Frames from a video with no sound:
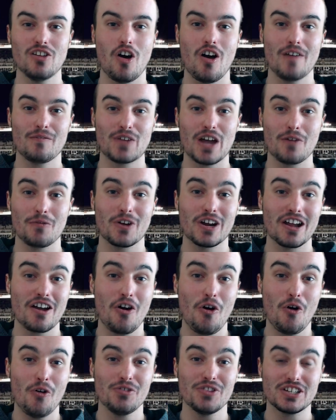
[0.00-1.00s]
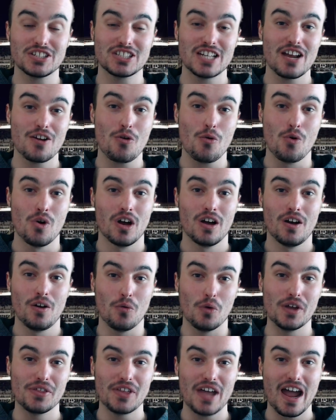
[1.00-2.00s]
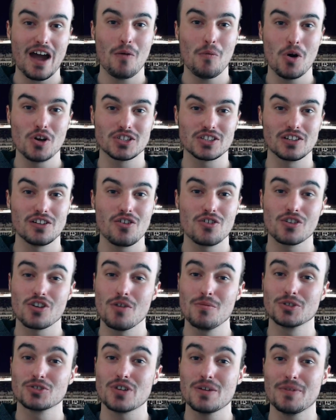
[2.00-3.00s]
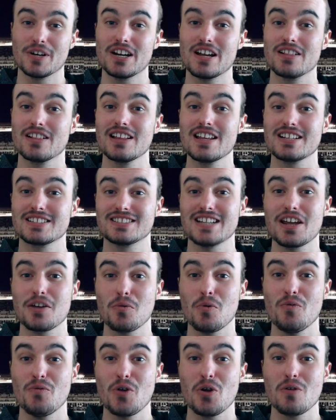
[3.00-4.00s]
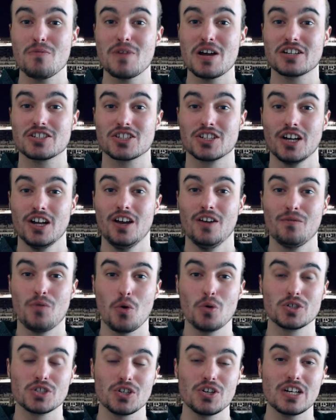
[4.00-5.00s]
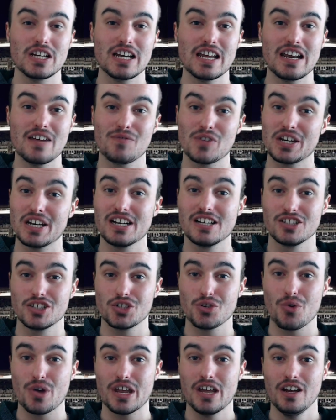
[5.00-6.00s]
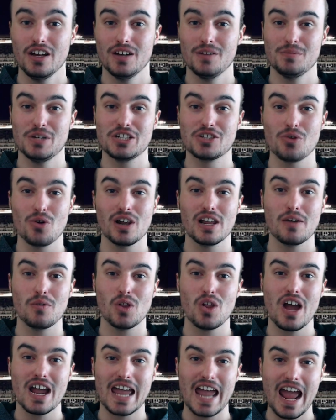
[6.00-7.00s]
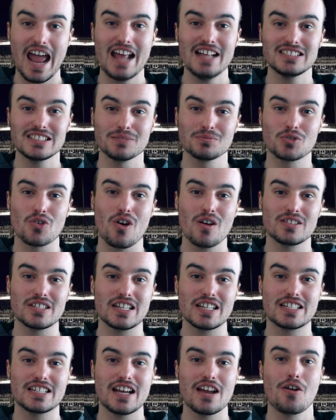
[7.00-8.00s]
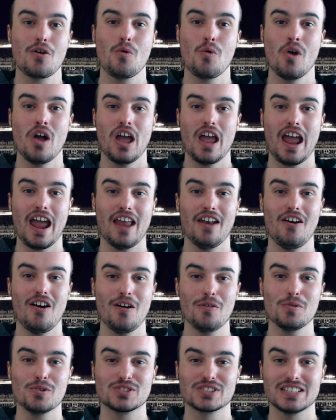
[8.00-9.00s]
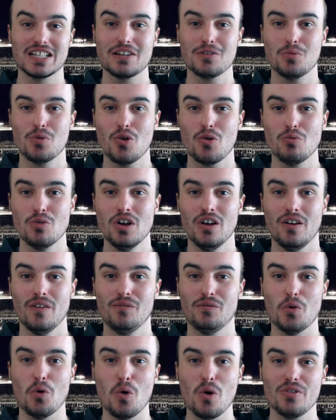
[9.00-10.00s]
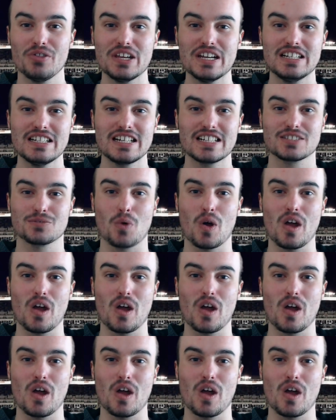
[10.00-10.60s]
live covering it on the channel with our watch along commentary. But nonetheless, thank you all very much for tuning in. If you did enjoy, be sure to leave a like and subscribe to the channel, and I will see you all for the next